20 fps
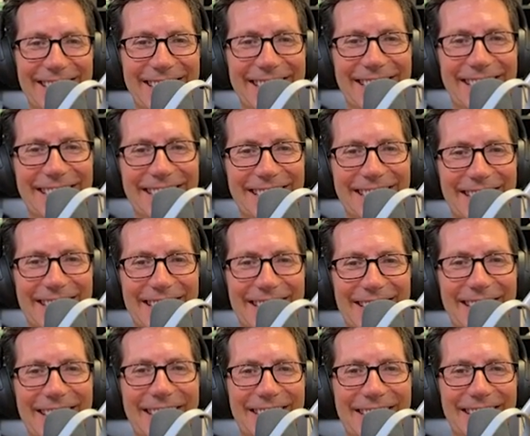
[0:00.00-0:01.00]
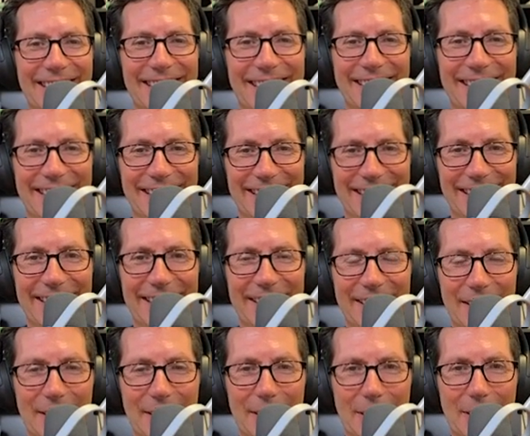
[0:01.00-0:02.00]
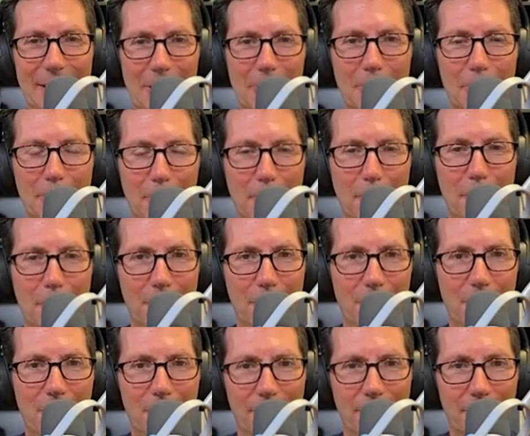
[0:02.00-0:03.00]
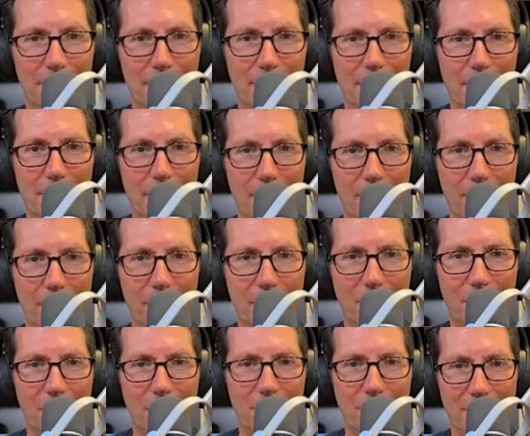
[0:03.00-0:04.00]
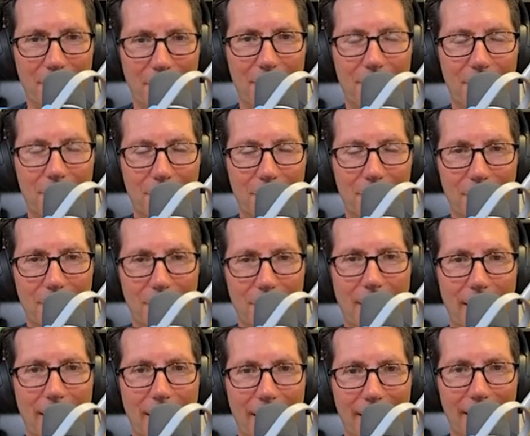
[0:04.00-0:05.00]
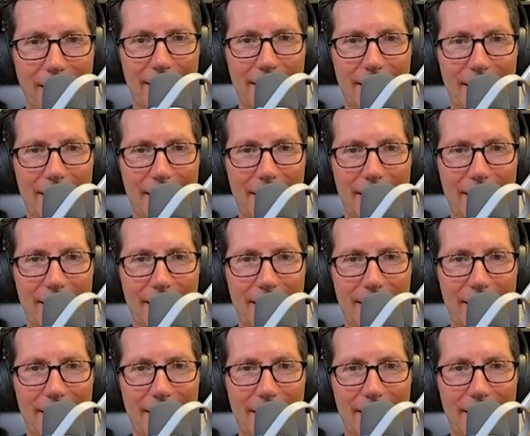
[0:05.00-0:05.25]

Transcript: (not speaking)